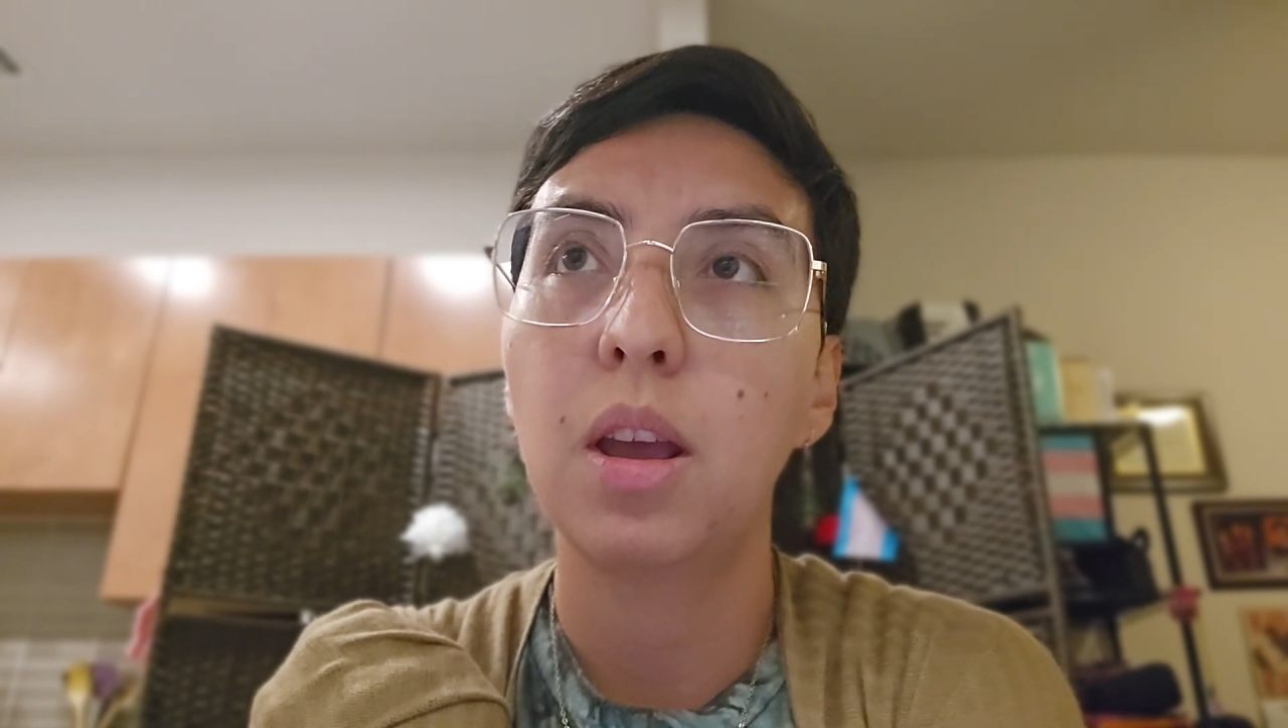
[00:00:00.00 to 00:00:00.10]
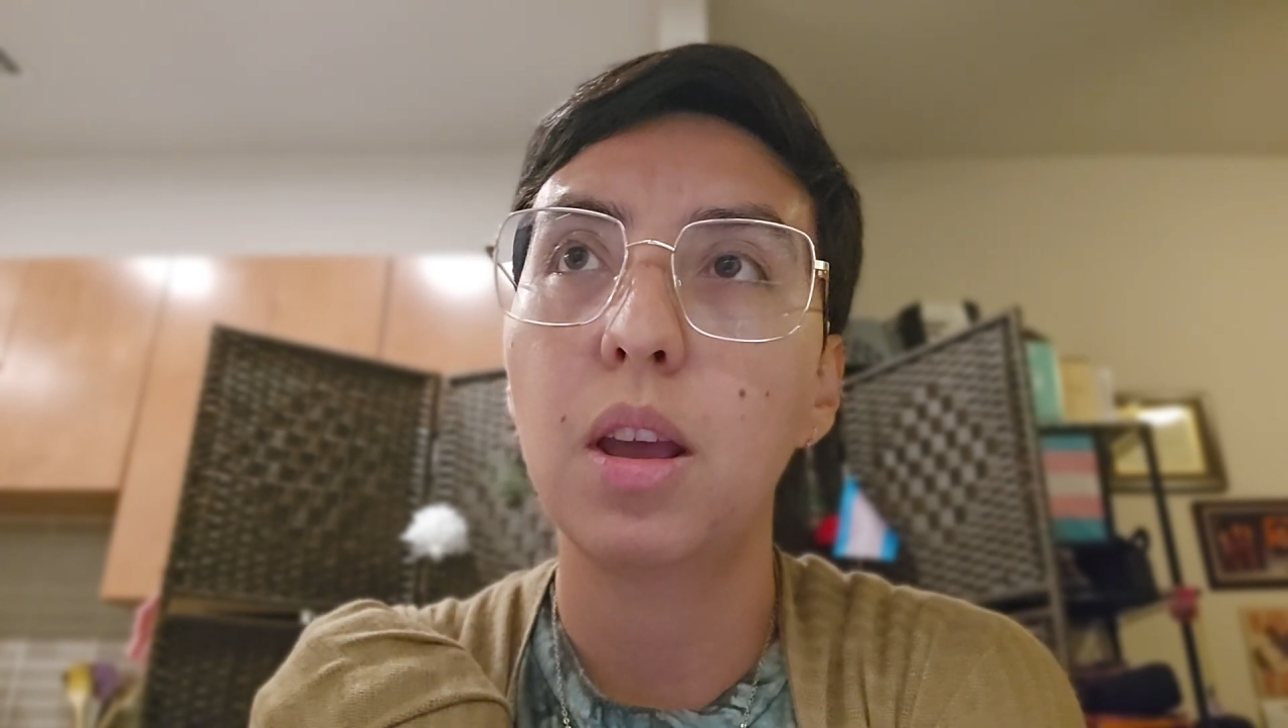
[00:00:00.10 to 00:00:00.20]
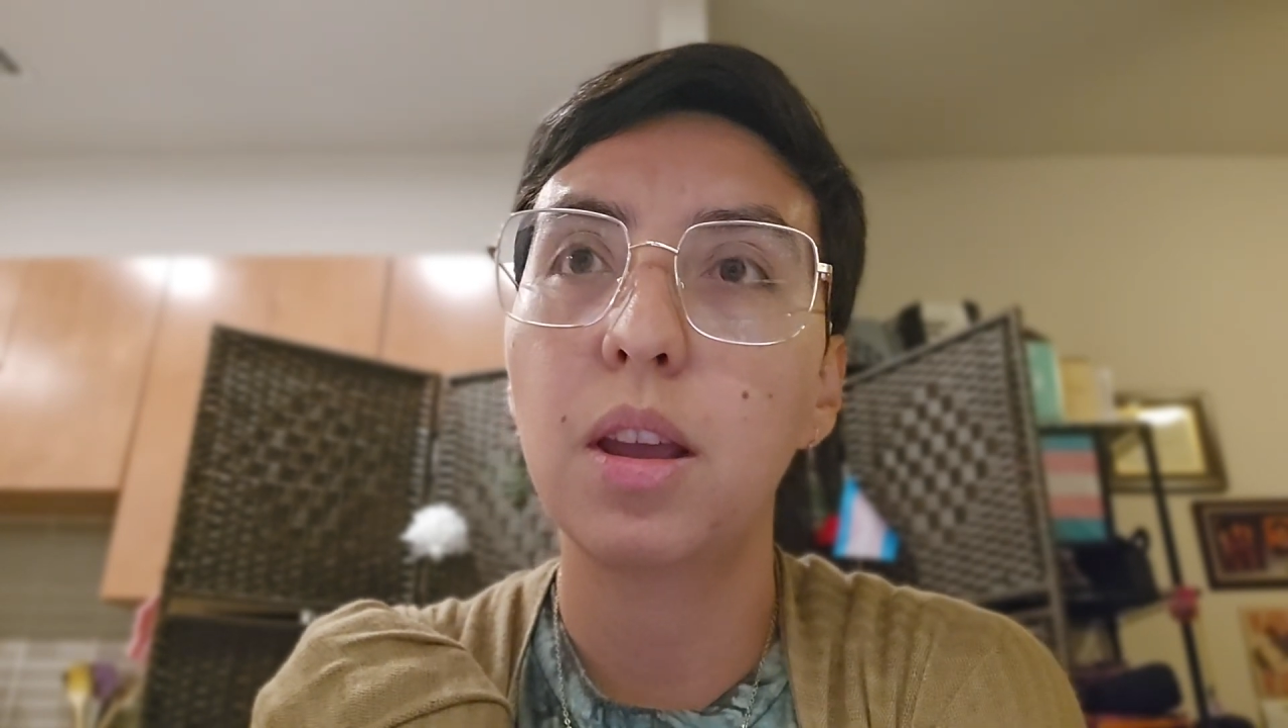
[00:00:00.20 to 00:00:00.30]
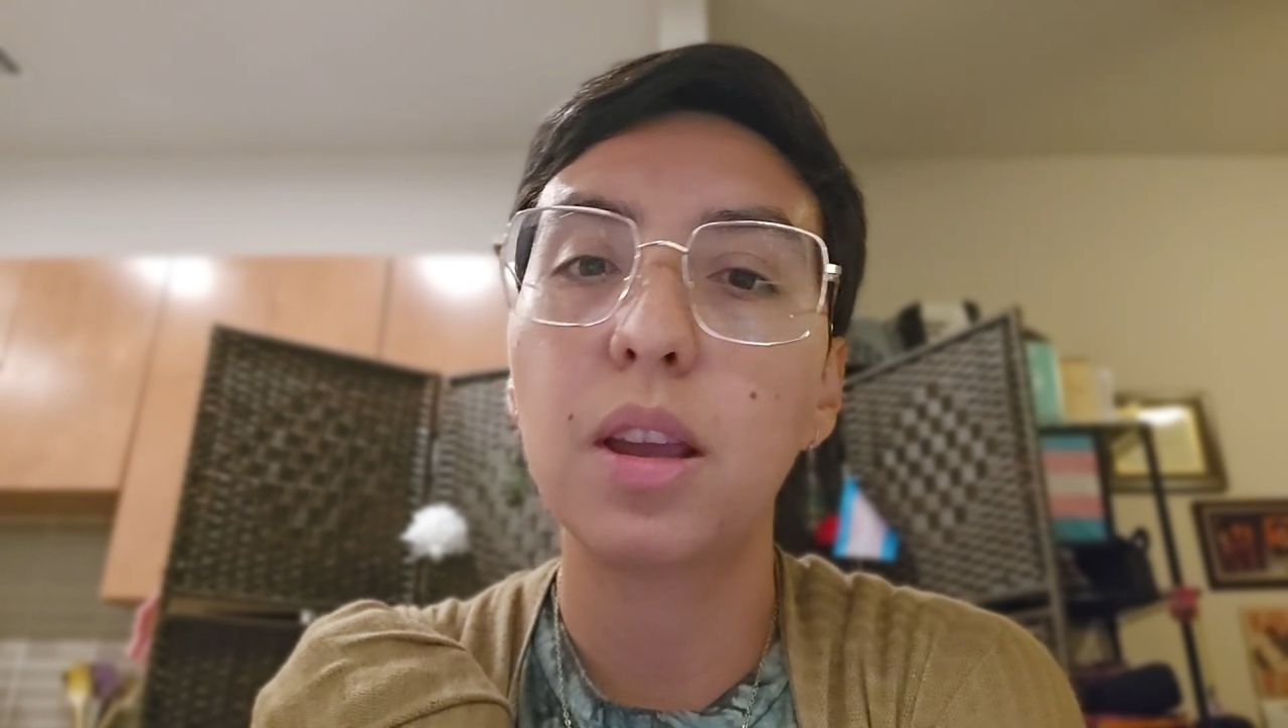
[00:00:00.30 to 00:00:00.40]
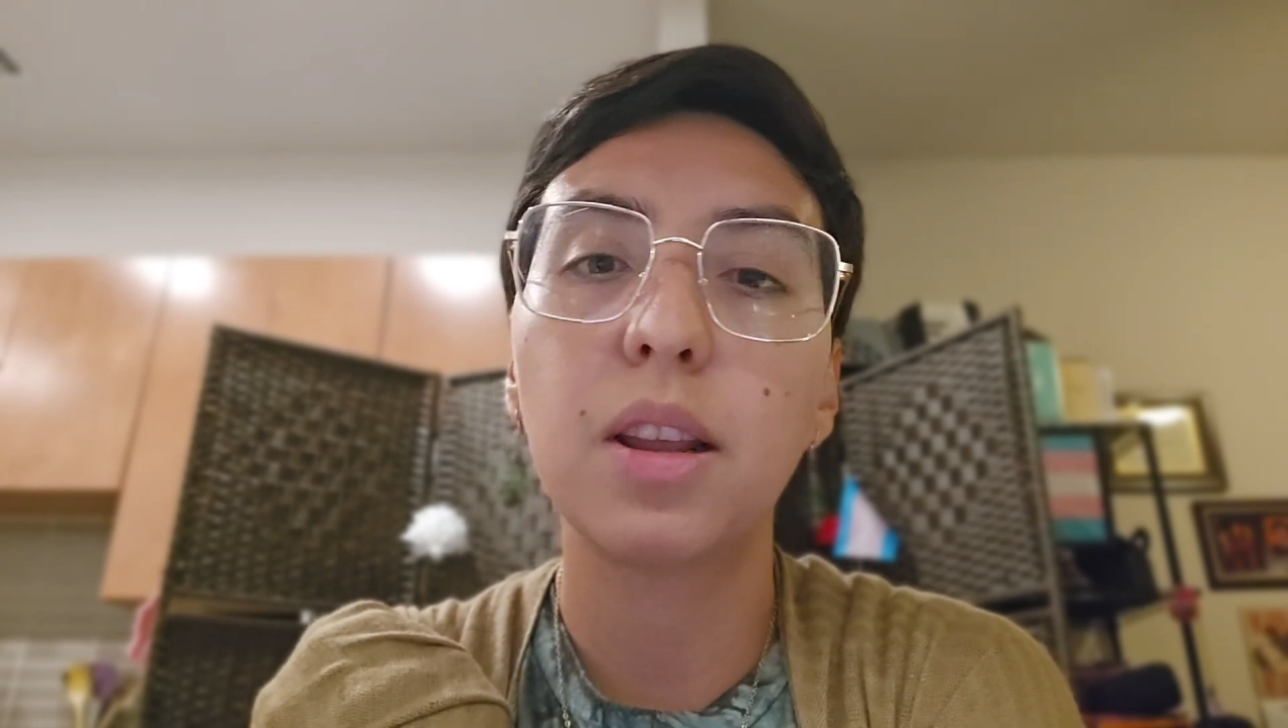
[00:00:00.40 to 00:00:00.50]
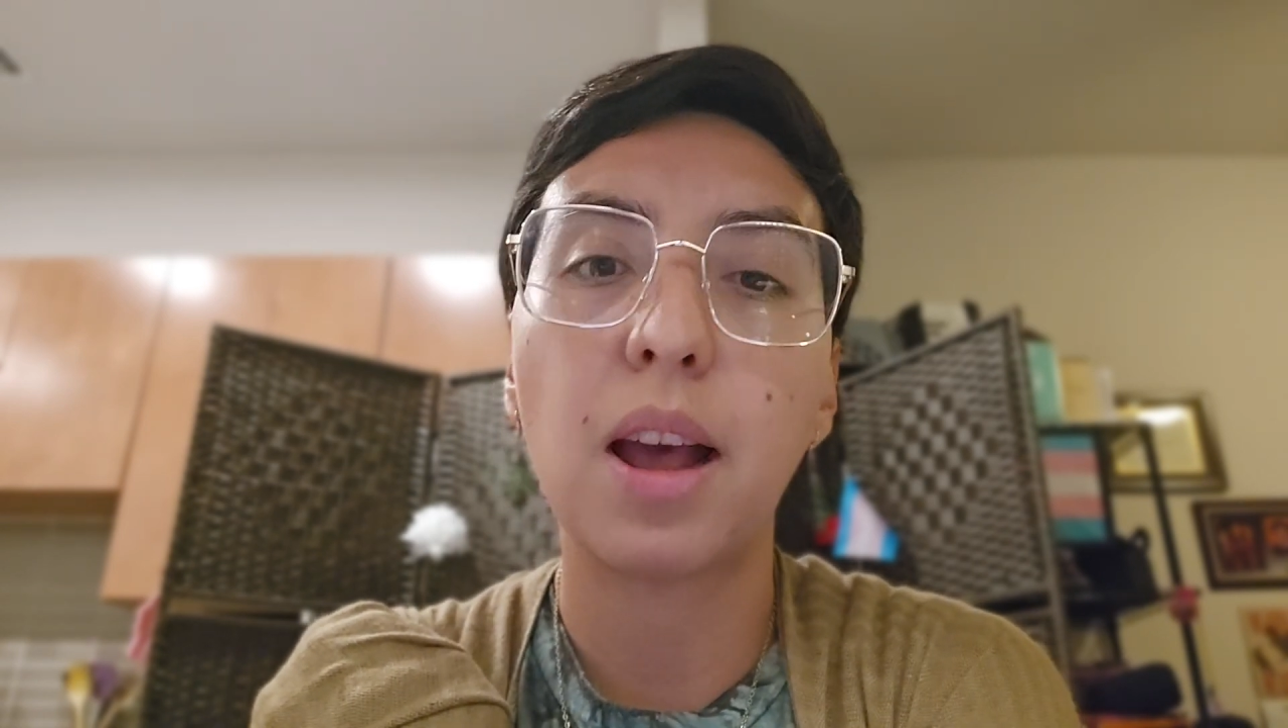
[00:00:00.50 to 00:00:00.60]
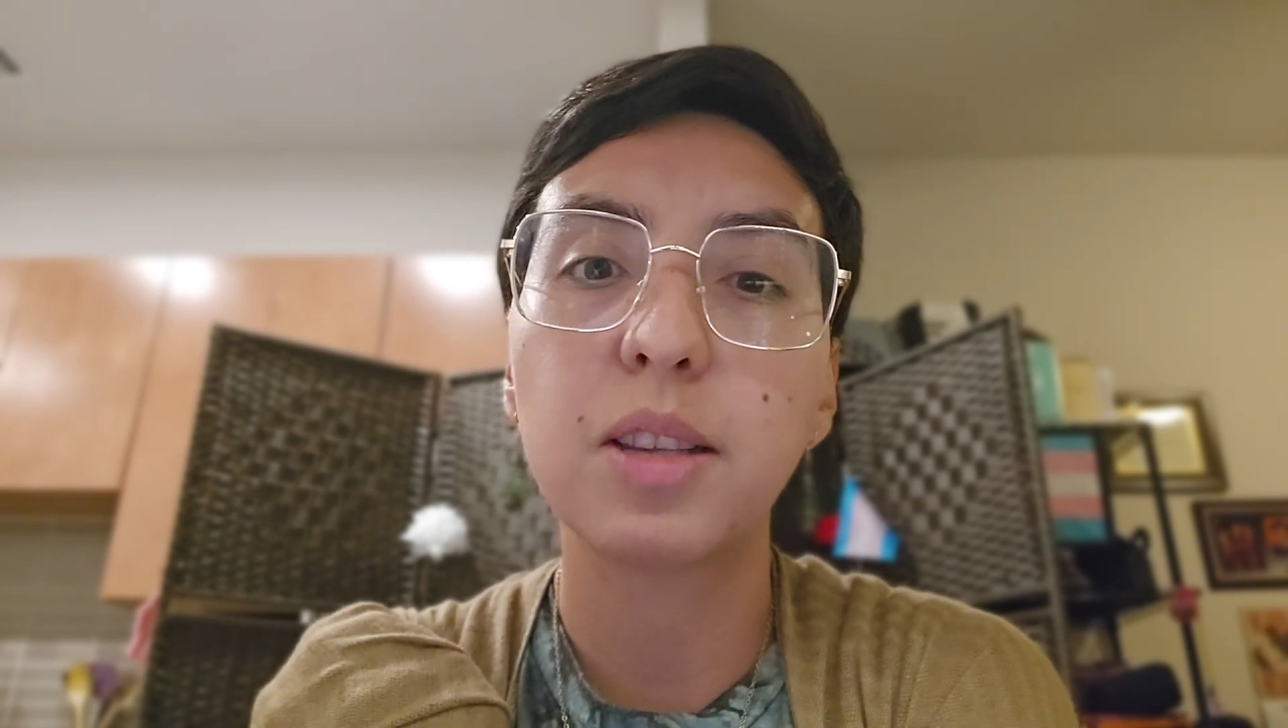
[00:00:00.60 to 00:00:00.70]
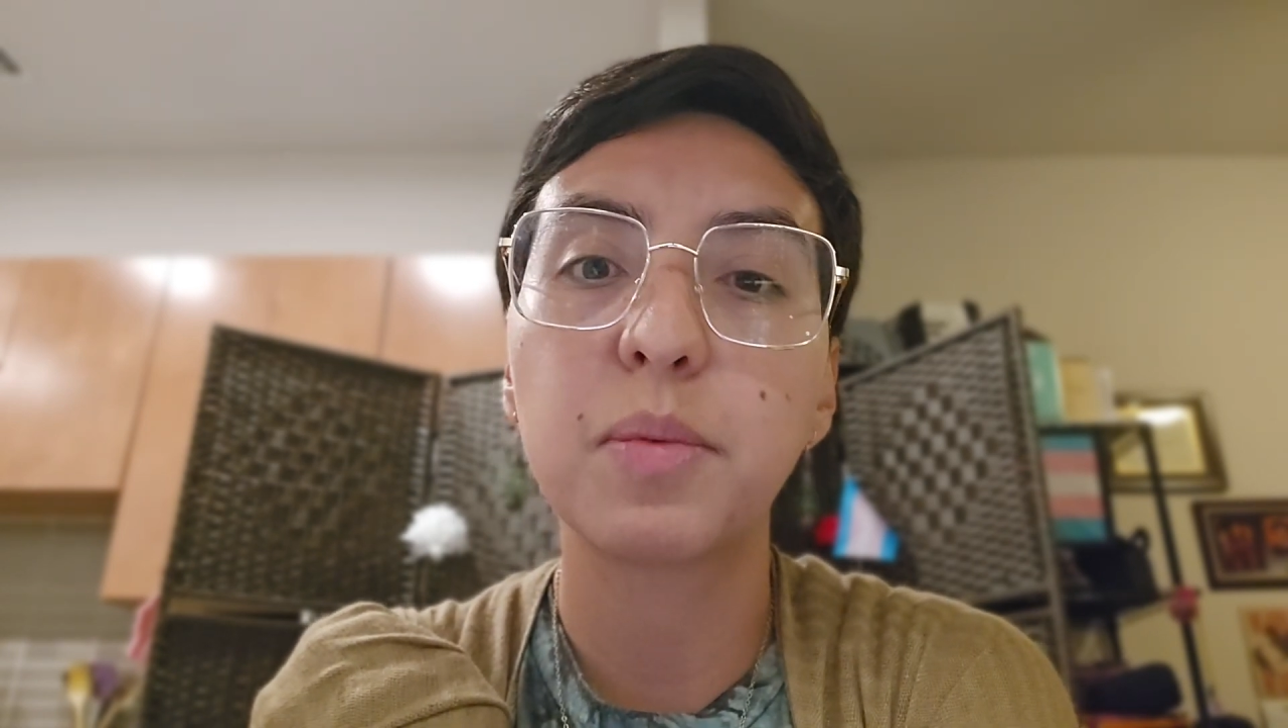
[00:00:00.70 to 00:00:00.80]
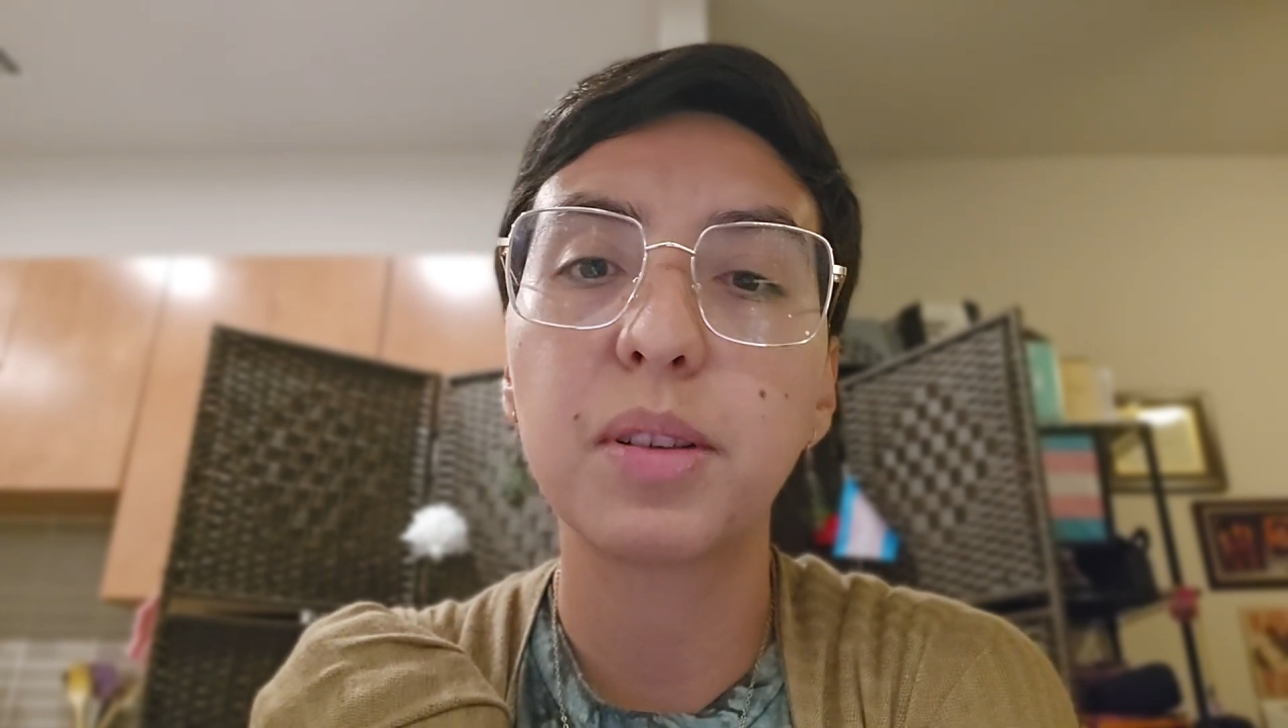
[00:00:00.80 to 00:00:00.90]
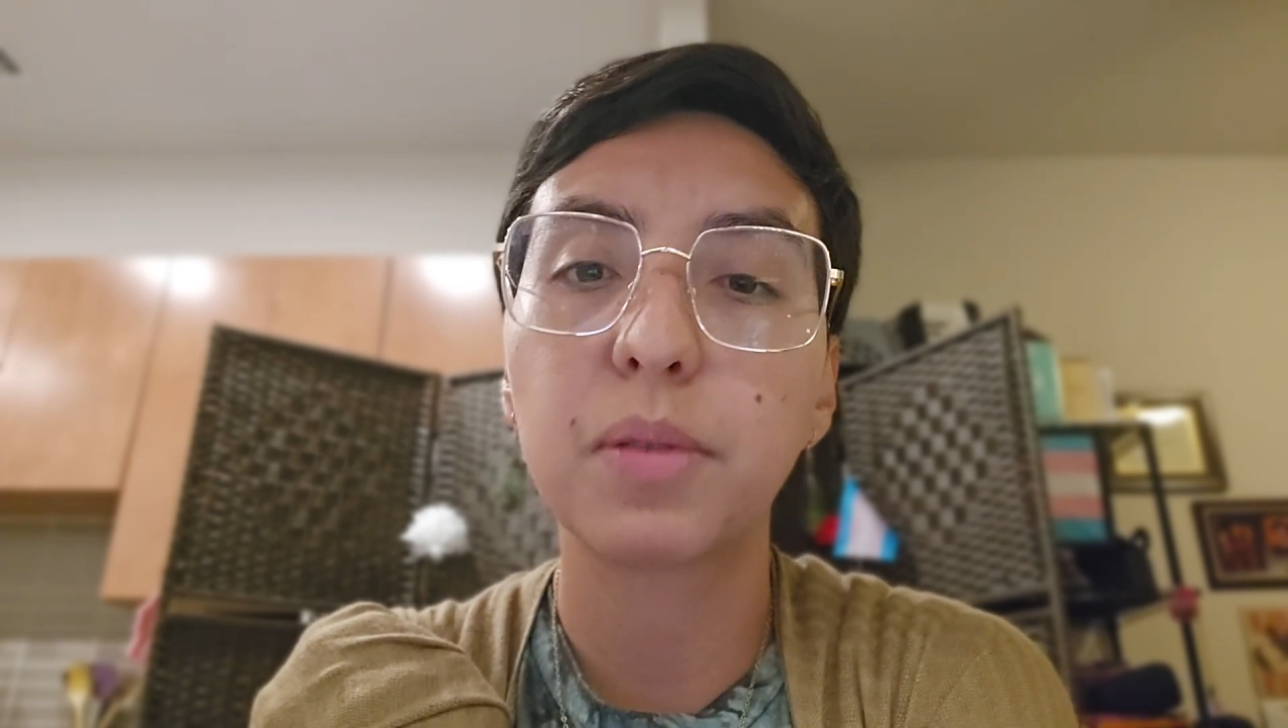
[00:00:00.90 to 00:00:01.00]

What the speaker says: it has been